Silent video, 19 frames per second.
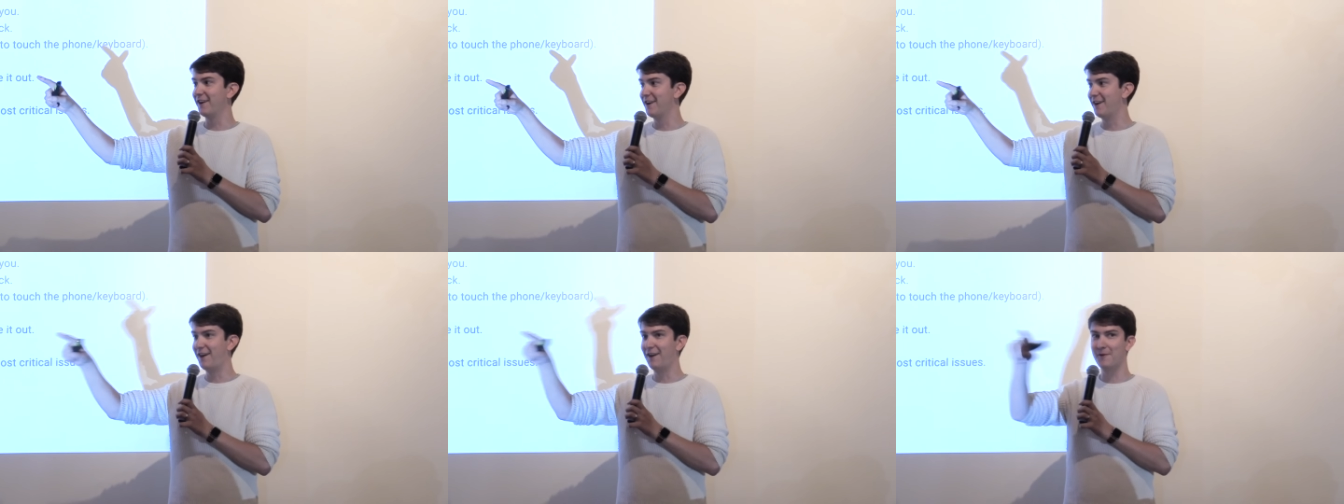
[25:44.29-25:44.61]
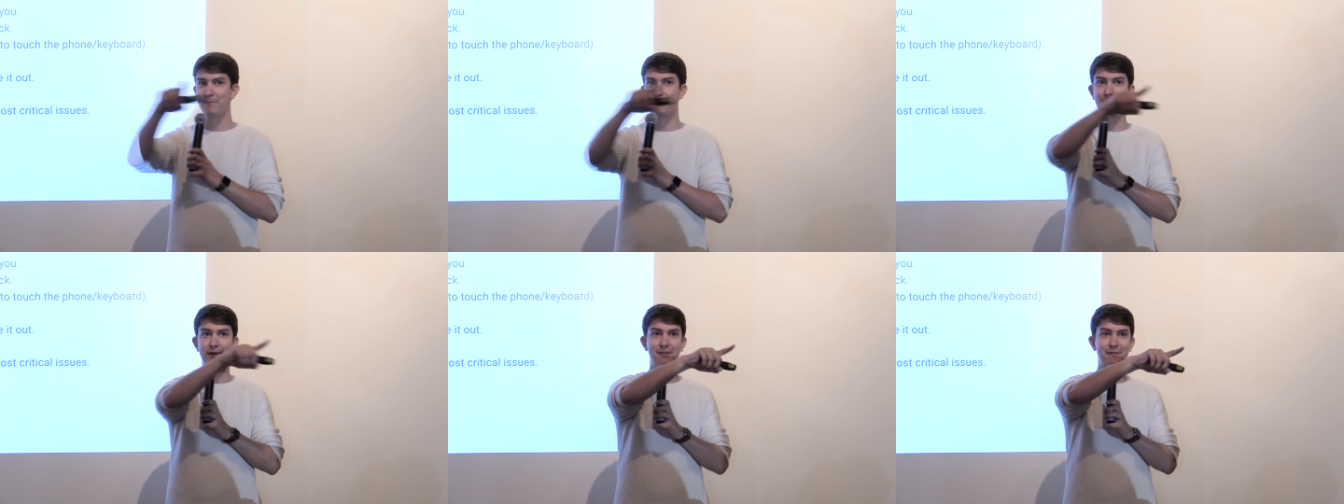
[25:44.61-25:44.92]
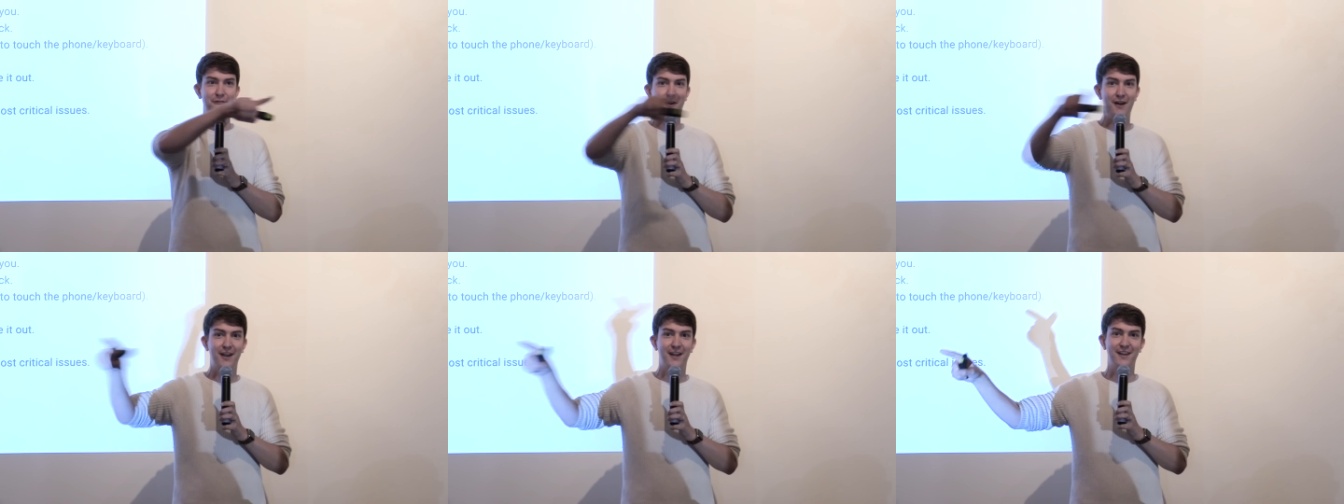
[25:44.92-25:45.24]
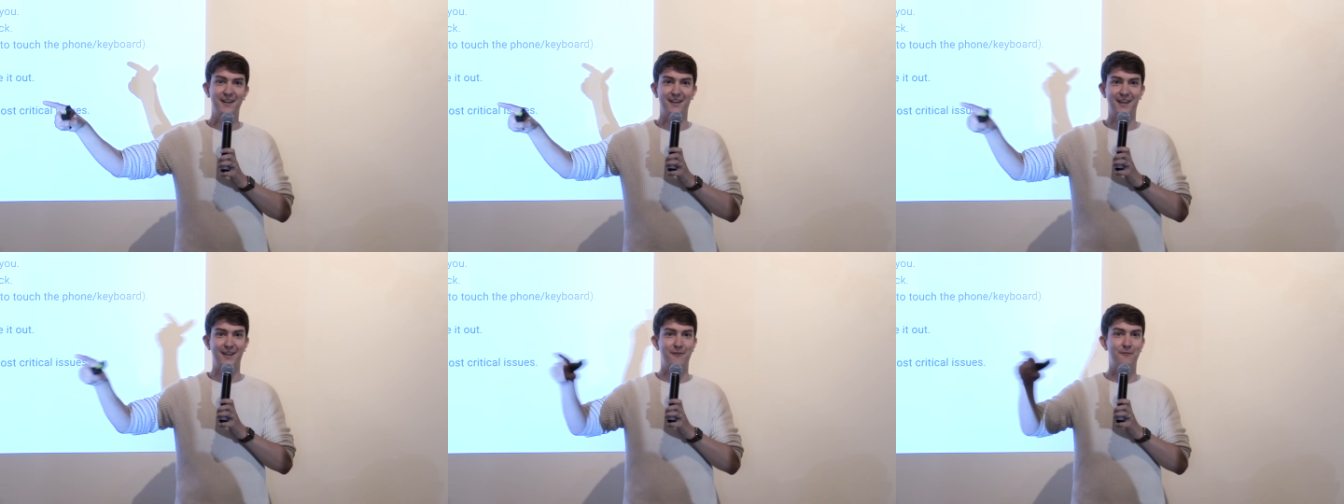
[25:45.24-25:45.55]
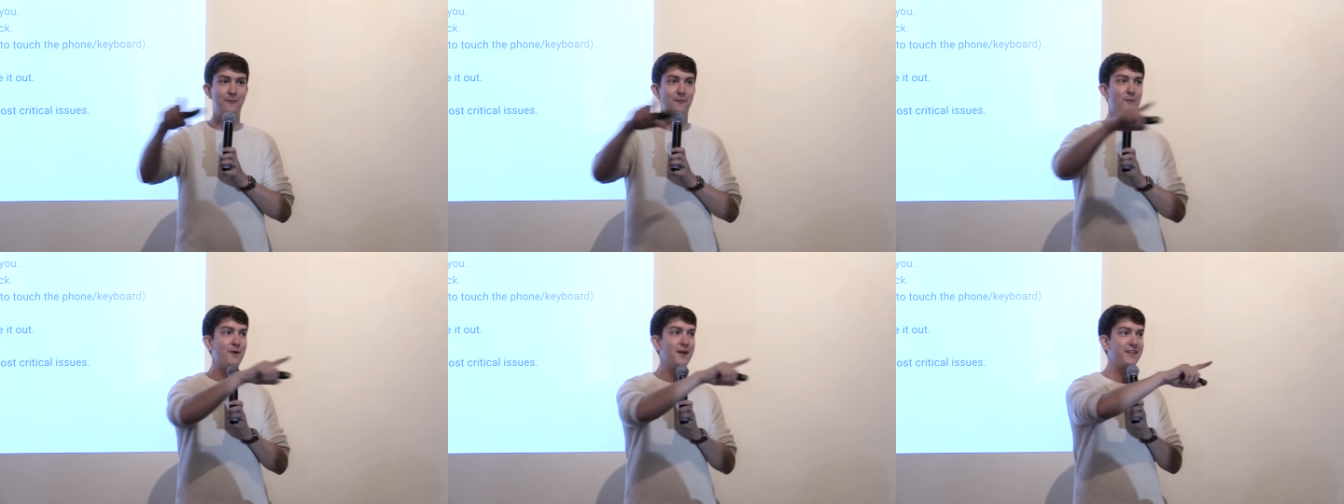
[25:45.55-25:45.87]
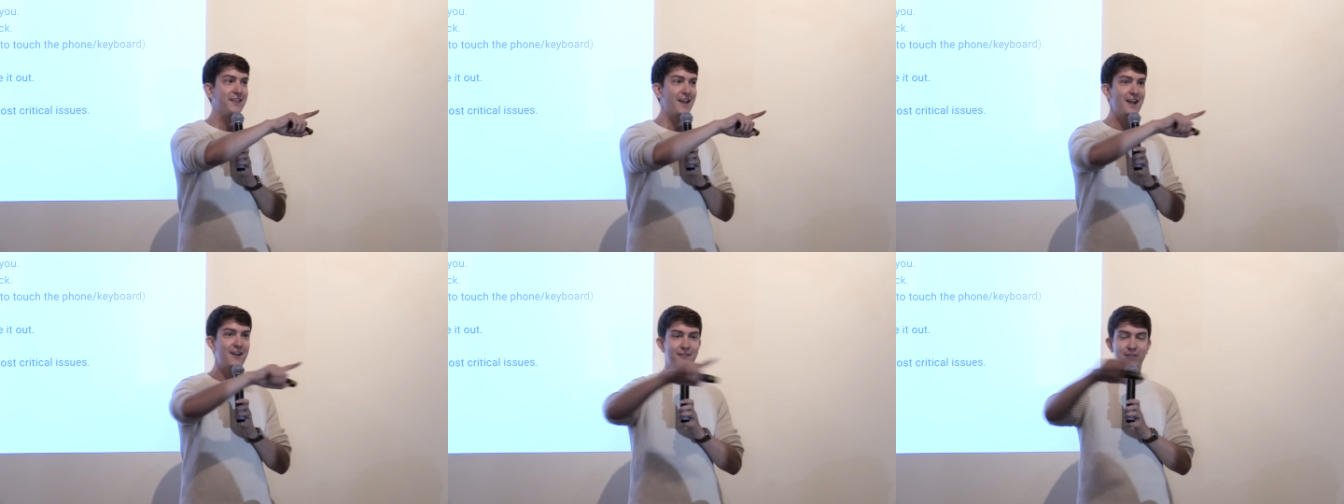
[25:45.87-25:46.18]
in a 100-point font. Like,
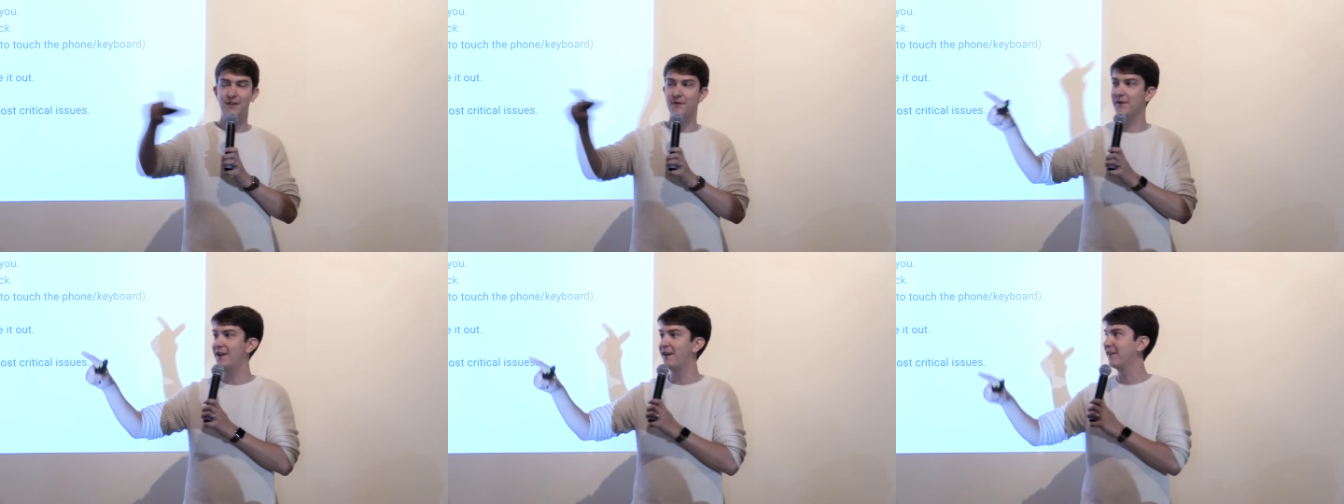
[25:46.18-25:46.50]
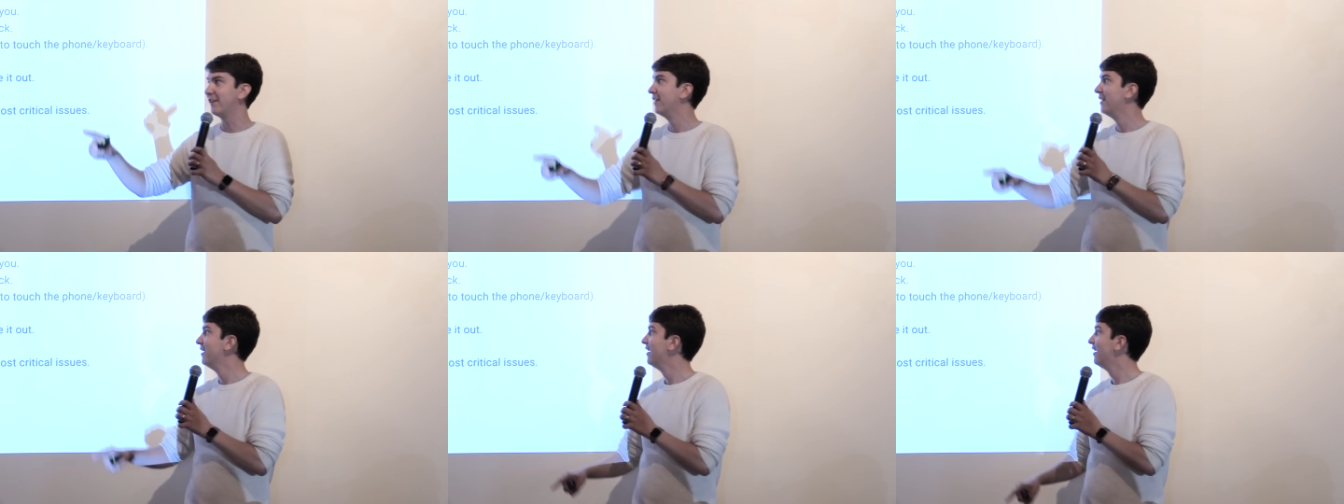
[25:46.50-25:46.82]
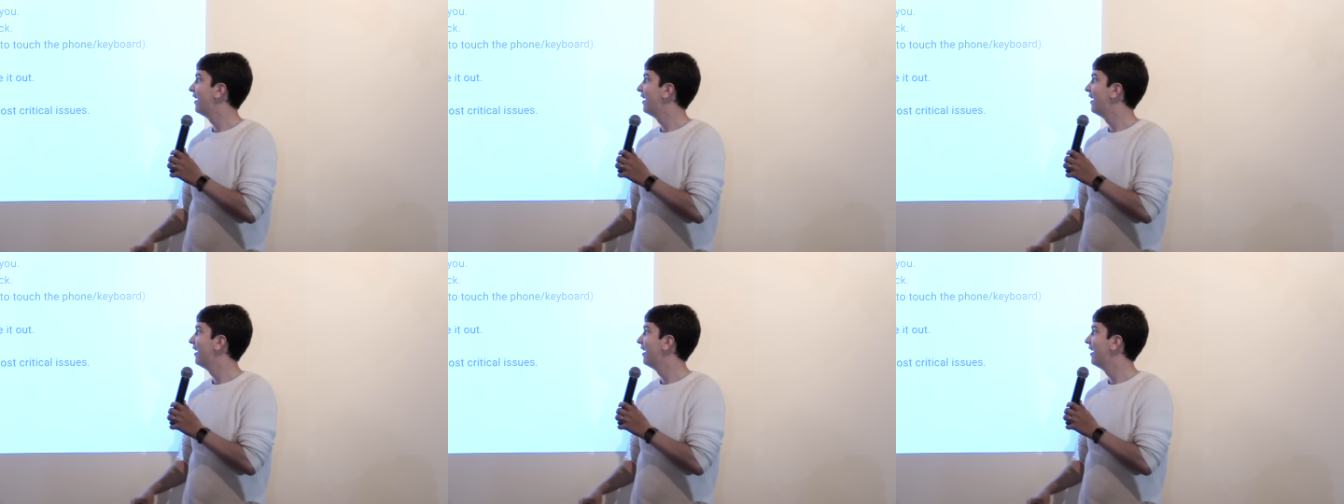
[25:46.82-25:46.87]
what the hell's going on?